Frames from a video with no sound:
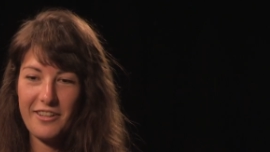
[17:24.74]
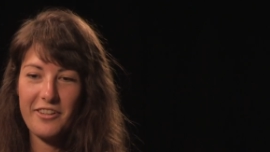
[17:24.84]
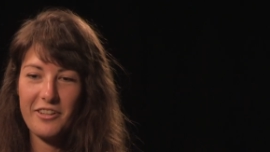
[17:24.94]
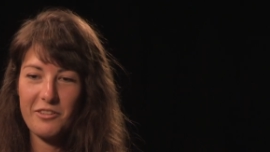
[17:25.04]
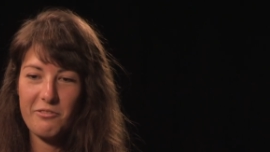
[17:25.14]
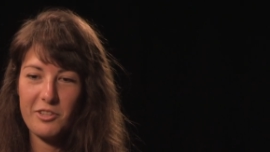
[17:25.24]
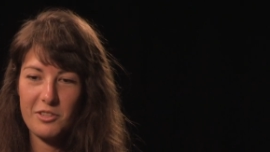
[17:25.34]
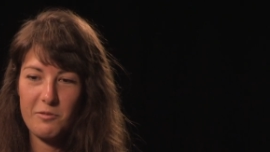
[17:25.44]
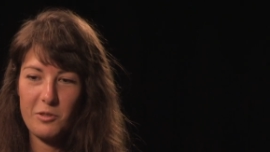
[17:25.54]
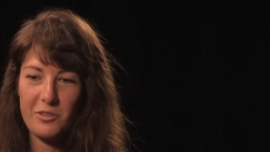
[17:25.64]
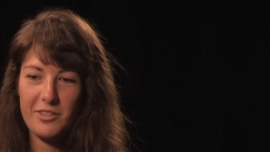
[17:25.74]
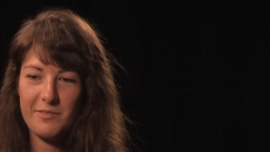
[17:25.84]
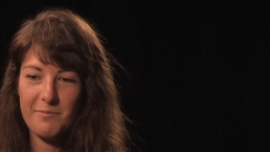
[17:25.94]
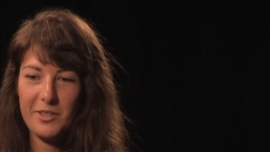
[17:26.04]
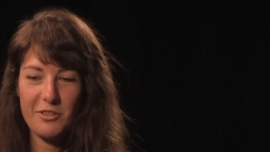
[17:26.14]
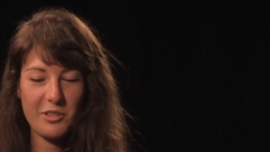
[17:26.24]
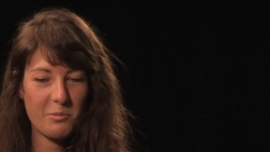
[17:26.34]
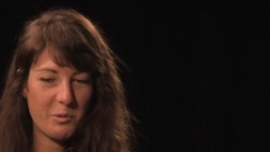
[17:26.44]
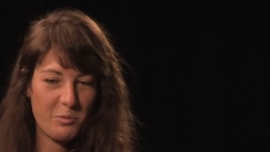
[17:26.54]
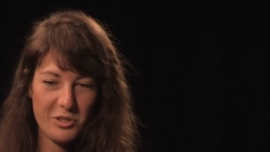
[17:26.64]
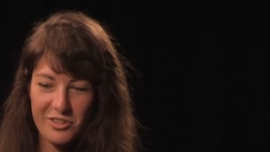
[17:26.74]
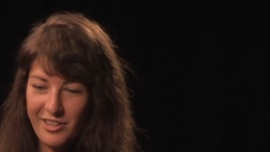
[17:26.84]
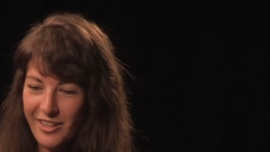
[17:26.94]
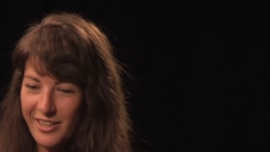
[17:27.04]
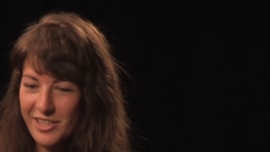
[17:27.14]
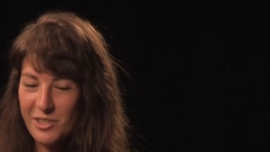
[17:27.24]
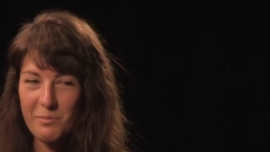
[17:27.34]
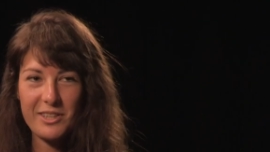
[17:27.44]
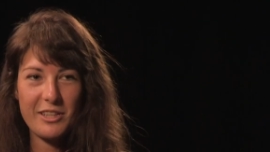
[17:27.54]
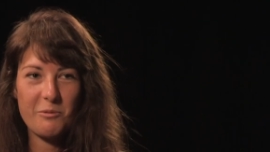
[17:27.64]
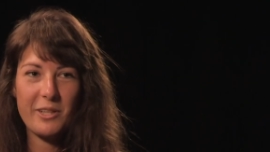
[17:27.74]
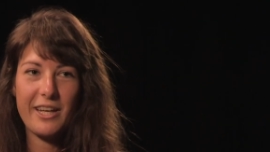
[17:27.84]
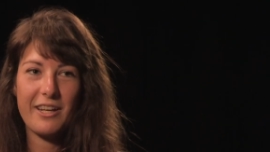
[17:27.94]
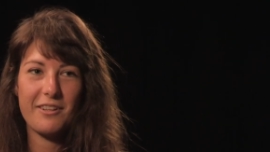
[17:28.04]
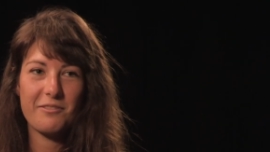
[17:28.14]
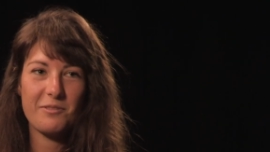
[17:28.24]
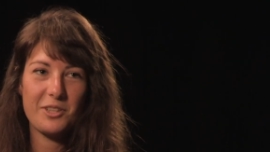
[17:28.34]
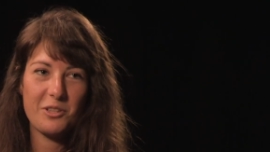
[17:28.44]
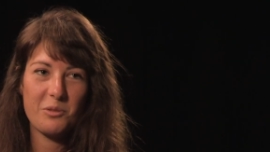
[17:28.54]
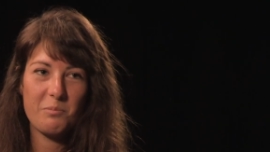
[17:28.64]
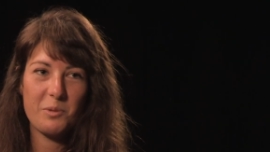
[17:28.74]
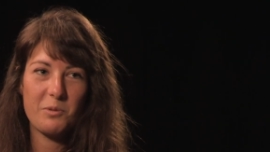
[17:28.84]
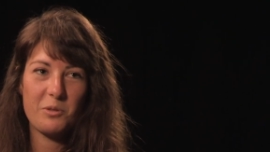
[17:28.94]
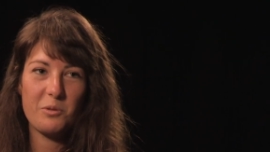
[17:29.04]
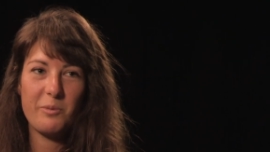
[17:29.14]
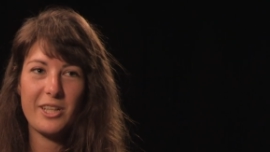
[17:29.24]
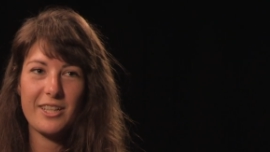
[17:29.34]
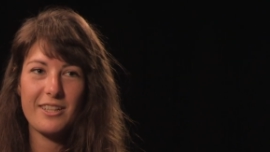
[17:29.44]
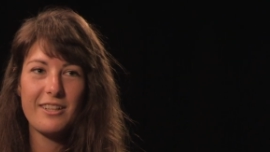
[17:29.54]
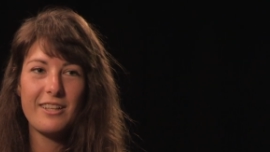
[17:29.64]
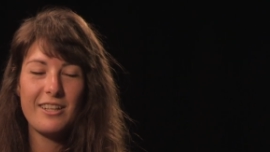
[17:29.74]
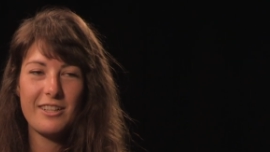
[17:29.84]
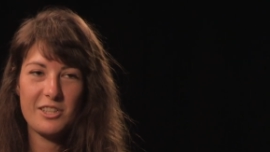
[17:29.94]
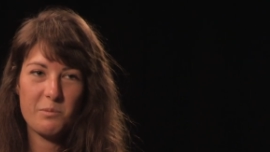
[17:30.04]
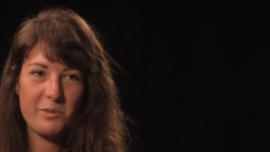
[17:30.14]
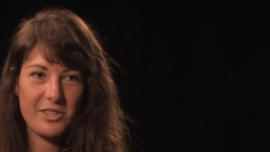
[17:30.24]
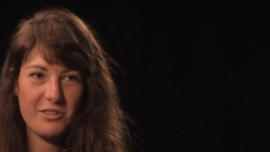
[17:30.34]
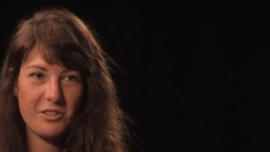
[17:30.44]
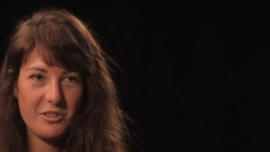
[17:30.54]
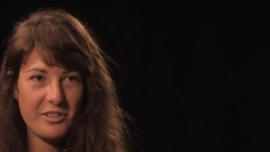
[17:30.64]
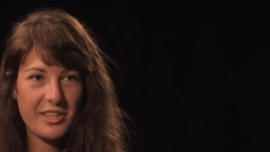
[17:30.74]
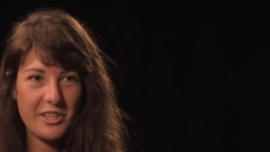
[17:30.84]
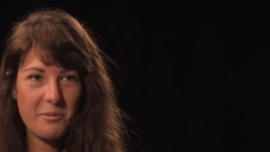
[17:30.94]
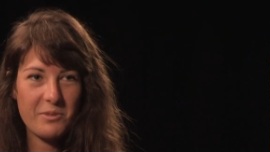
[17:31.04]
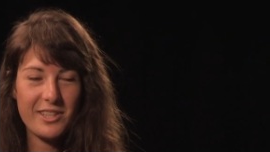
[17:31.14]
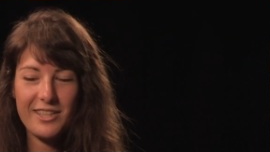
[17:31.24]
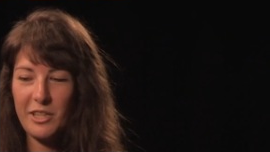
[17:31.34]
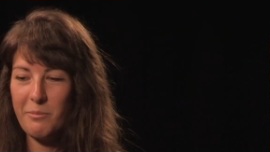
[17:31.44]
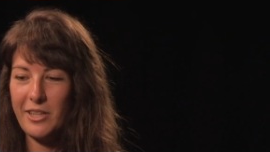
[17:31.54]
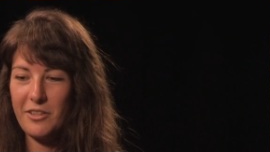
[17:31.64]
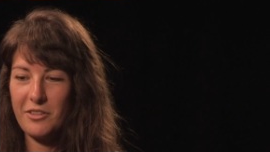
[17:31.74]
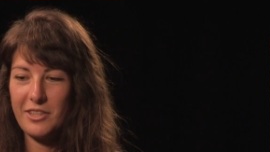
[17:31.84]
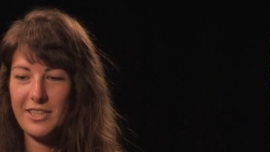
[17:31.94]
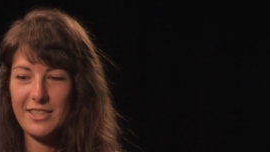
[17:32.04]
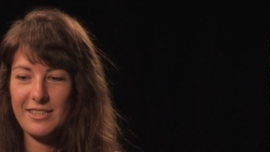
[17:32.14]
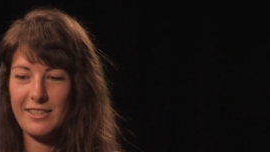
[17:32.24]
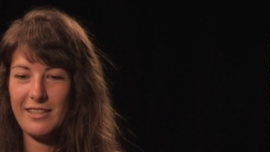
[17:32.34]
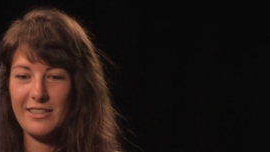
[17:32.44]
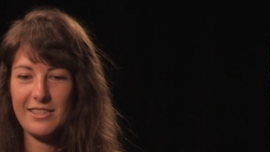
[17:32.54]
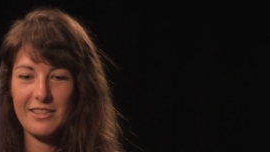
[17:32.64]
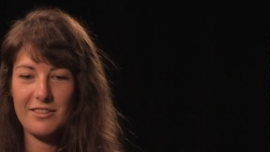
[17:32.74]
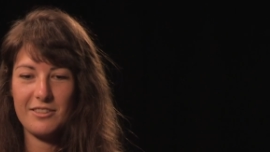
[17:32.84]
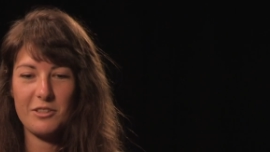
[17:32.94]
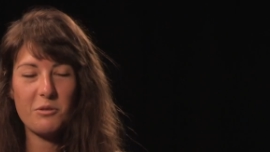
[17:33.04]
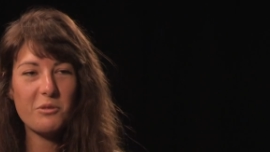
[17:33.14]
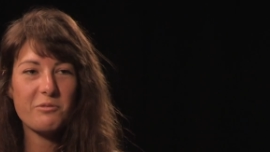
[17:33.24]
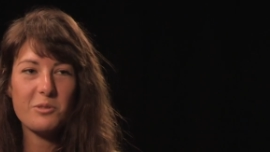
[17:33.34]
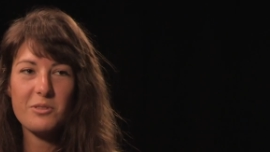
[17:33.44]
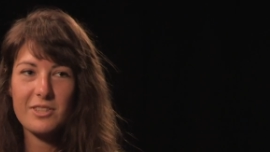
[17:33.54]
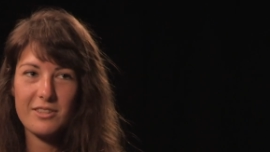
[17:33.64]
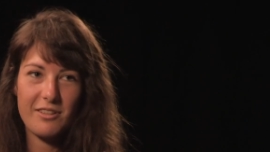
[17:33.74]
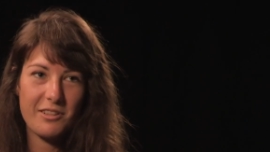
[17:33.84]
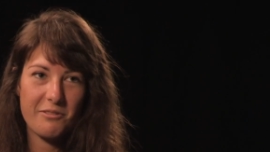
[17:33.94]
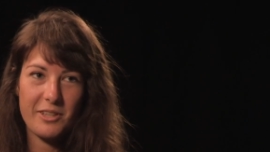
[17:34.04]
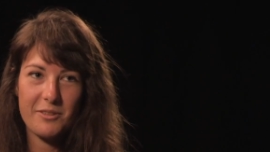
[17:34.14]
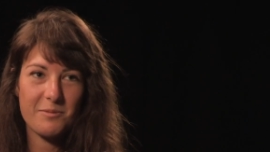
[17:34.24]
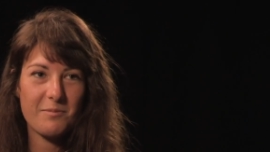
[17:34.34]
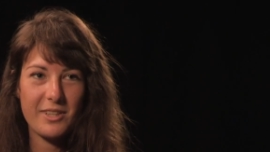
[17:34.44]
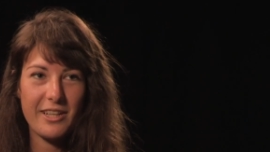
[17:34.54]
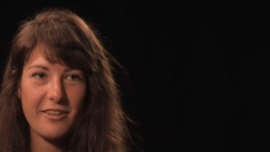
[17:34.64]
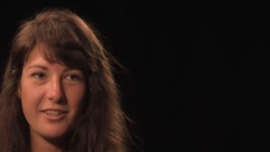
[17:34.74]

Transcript: there on the first floor, incredible portrait artist. But then we have you know people who bake Spritzel Cookie Company. They bake cookies and they sell to Whole Foods and all around the